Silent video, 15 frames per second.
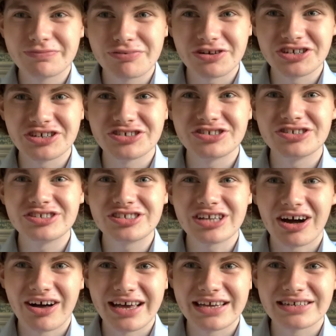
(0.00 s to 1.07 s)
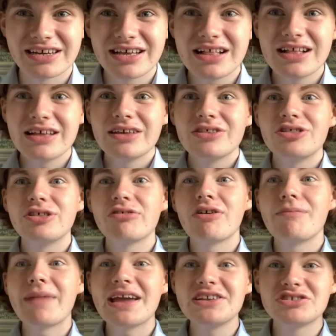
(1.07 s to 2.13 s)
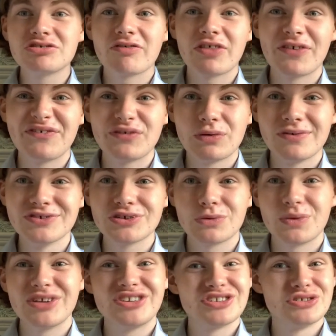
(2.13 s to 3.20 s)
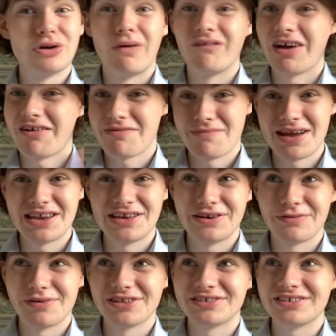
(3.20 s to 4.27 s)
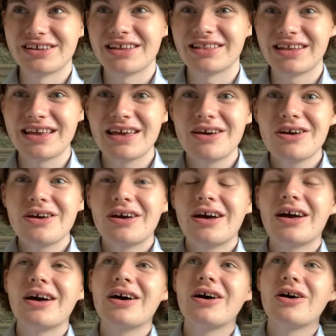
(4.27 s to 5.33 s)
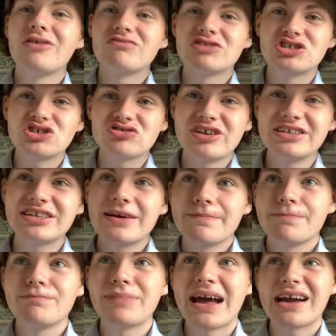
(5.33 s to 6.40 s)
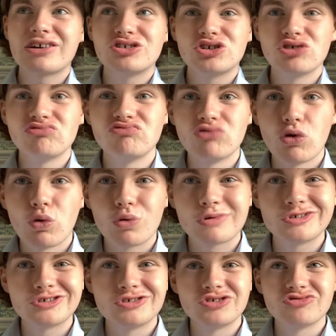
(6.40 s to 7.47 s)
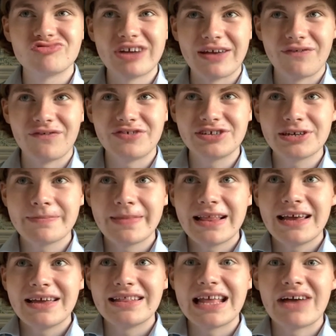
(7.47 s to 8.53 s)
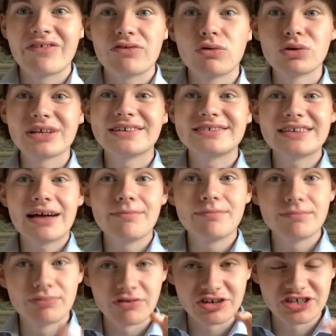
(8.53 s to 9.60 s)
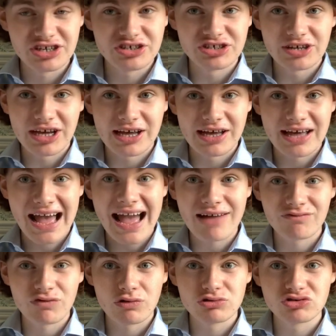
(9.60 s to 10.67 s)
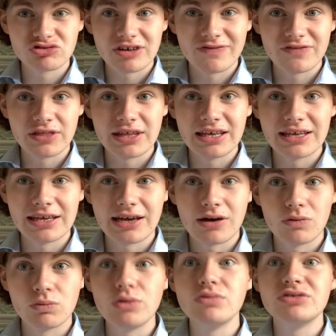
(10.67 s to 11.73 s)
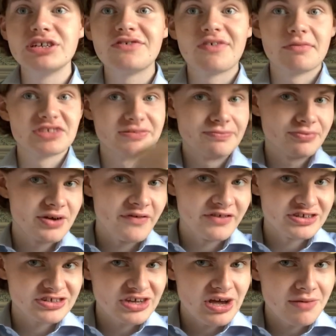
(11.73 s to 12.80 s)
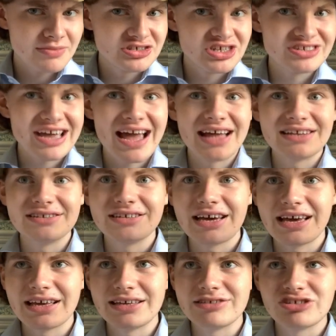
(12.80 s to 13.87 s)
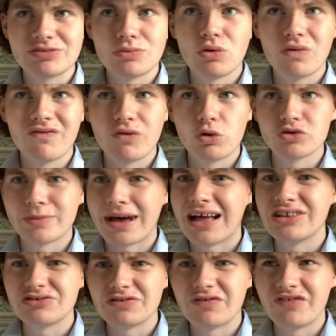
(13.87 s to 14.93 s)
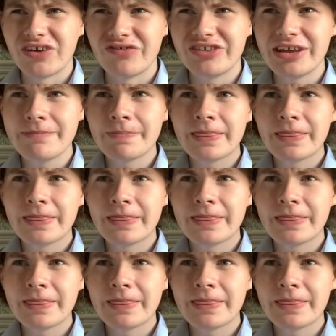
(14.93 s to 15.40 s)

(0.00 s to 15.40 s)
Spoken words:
British died. The remainder of the force, which is not very many coincidentally, retreat back to Rorke's Drift. Now, there are already some British at Rorke's Drift, the wounded from some previous skirmishes and a small force of 150,